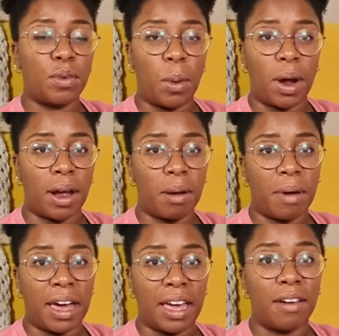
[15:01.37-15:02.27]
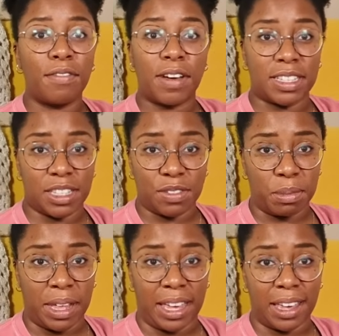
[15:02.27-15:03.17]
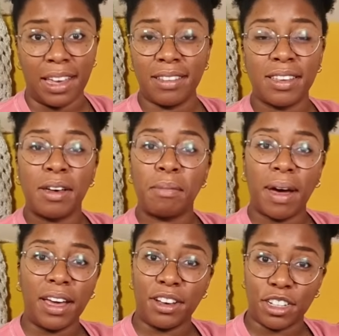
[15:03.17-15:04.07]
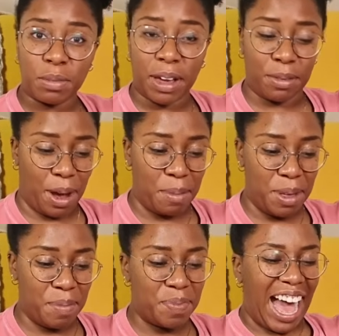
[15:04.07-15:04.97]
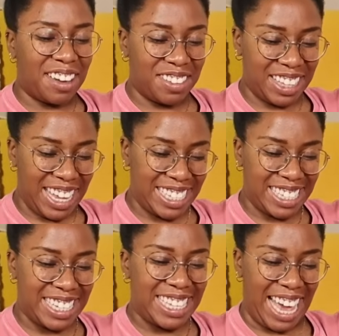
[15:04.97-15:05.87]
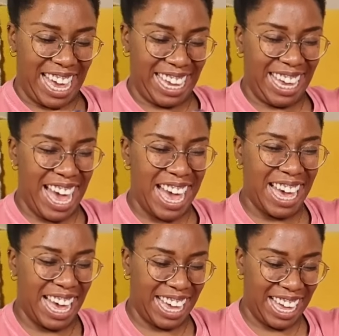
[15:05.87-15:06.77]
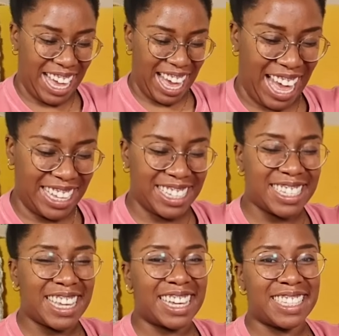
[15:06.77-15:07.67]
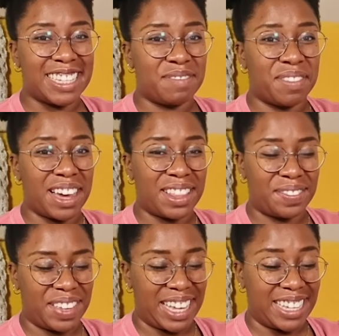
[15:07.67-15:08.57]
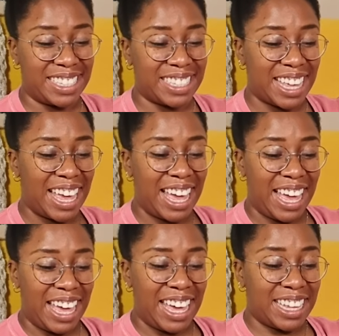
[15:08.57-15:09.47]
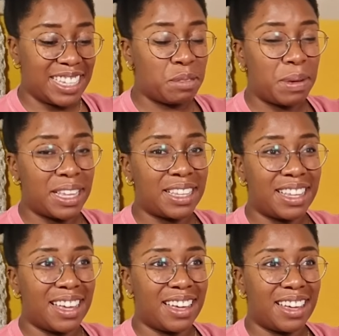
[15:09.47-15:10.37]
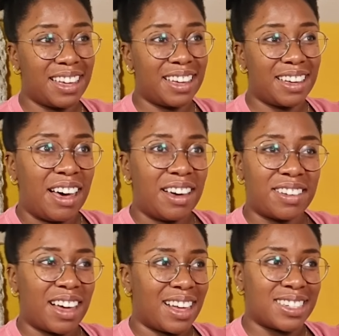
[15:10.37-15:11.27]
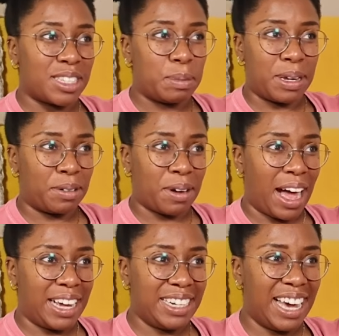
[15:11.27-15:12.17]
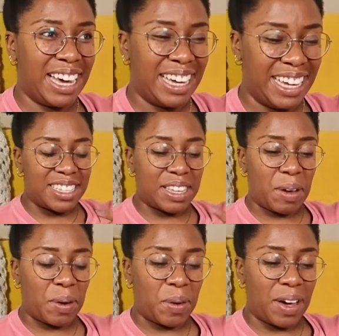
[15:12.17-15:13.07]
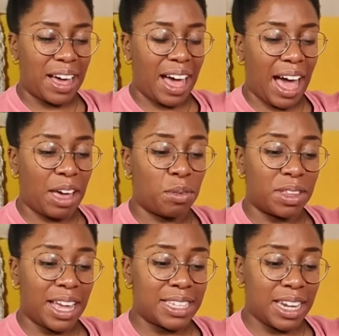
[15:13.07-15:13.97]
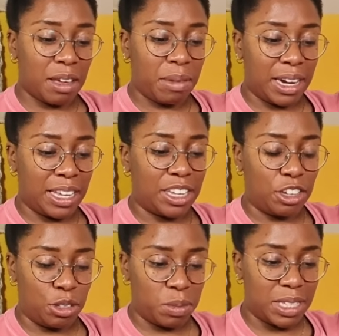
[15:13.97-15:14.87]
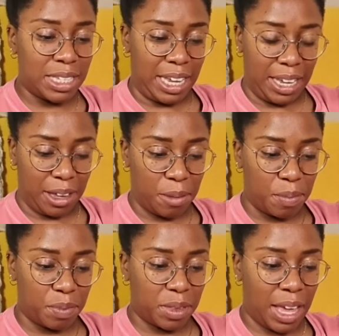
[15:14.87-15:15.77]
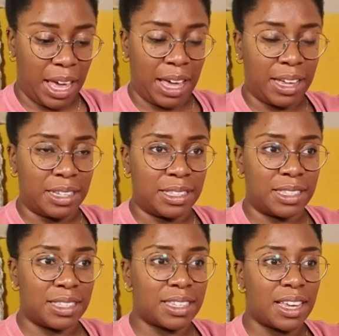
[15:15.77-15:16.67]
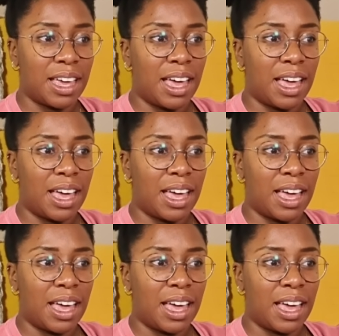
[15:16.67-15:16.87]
for my festival blanket by Hooked by Robin. I realized today I need to take a deep breath because it has been oh gosh, it's been a ride. So I realized that I made a huge mistake, and